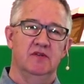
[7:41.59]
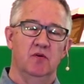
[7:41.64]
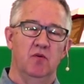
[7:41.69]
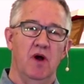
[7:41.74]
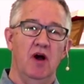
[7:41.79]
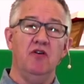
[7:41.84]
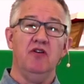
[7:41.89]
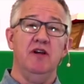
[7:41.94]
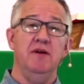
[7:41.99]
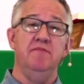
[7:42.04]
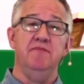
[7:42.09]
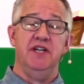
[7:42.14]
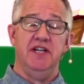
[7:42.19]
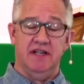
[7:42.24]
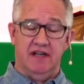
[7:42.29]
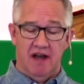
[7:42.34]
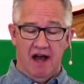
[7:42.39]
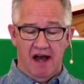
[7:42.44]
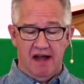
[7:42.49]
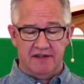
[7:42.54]
Welcome
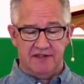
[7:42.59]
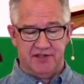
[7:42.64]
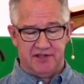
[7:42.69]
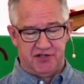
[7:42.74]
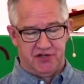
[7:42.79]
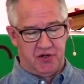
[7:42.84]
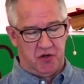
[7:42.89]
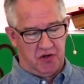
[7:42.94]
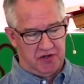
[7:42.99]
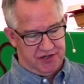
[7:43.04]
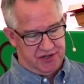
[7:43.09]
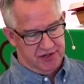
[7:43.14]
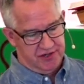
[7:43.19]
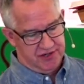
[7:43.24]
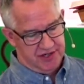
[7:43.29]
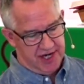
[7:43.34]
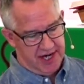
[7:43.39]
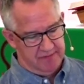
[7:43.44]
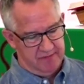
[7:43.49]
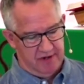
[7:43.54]
to God's torture
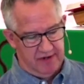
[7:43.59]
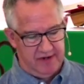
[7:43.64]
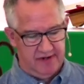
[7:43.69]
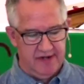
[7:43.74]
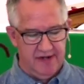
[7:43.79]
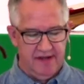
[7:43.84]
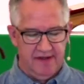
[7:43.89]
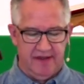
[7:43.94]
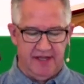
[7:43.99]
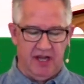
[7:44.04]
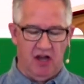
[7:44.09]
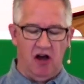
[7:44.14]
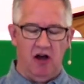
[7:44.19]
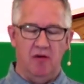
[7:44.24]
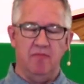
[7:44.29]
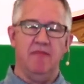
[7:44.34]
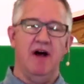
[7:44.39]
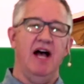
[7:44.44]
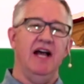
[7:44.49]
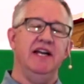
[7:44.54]
chamber, the
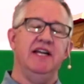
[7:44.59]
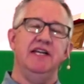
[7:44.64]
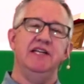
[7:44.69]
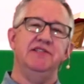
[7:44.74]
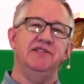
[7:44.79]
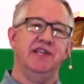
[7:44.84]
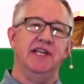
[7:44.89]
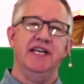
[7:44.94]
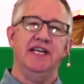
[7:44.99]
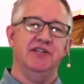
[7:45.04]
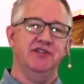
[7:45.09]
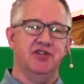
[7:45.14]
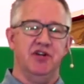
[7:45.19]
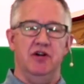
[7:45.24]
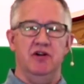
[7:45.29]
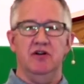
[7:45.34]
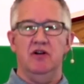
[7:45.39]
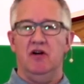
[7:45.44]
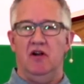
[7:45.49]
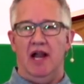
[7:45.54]
Almighty's
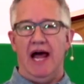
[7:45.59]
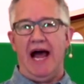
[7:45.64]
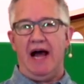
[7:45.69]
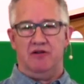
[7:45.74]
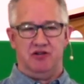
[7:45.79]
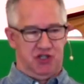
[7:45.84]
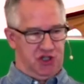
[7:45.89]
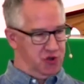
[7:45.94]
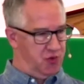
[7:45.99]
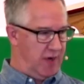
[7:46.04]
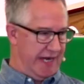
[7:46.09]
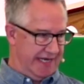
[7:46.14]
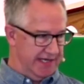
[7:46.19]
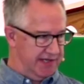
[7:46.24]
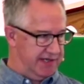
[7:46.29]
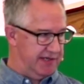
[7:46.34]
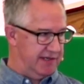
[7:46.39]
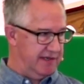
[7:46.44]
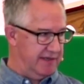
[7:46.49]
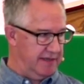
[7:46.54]
eternal
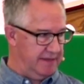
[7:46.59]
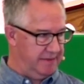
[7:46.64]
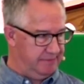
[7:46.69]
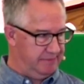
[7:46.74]
Auschwitz.